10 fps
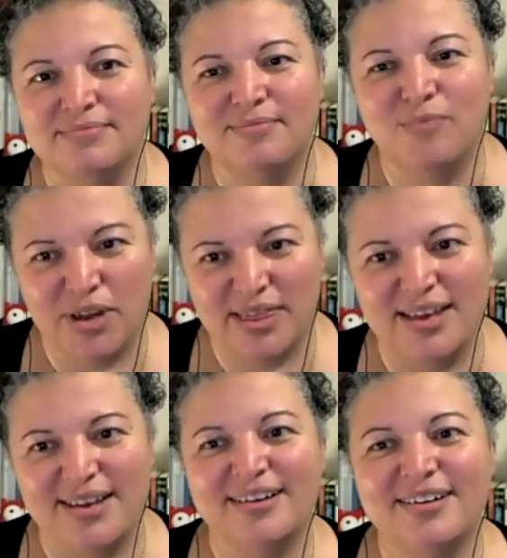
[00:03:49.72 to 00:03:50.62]
more
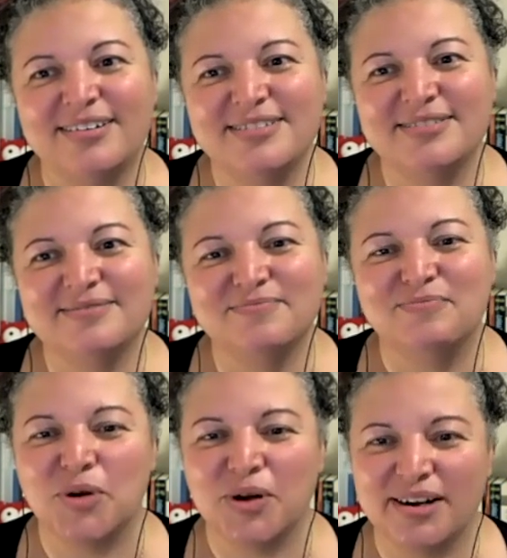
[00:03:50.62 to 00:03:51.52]
theater,
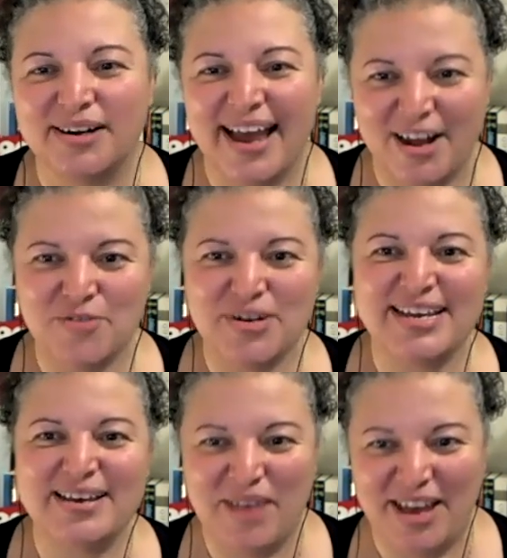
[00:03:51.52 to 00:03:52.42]
more
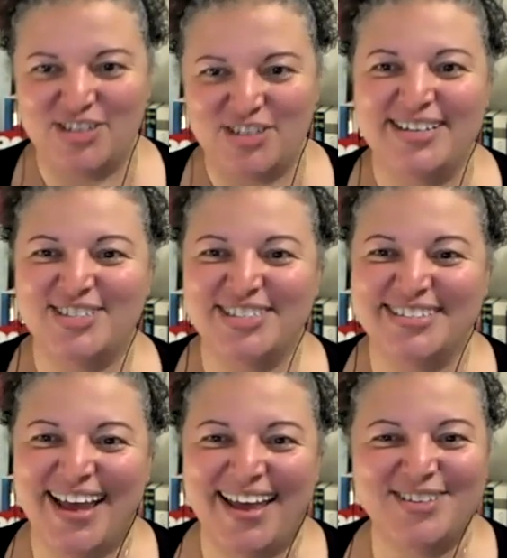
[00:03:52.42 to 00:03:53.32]
equity,
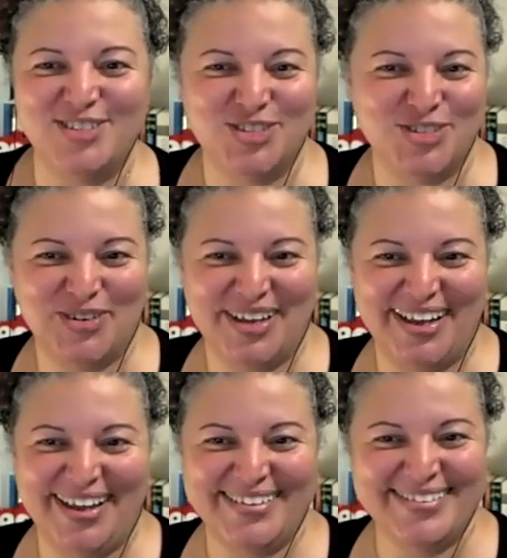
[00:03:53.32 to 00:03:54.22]
imagination, and
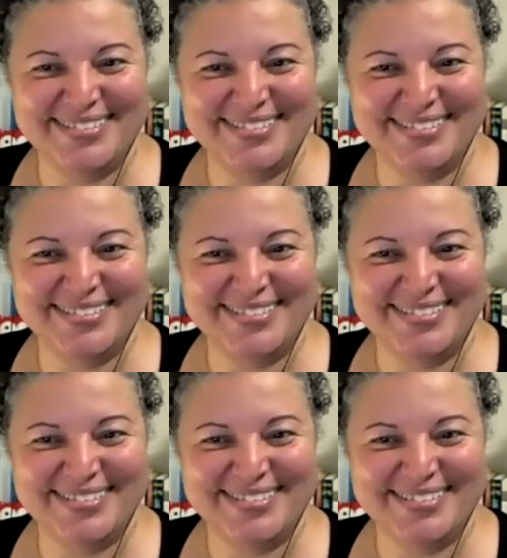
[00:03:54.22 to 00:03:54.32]
joy.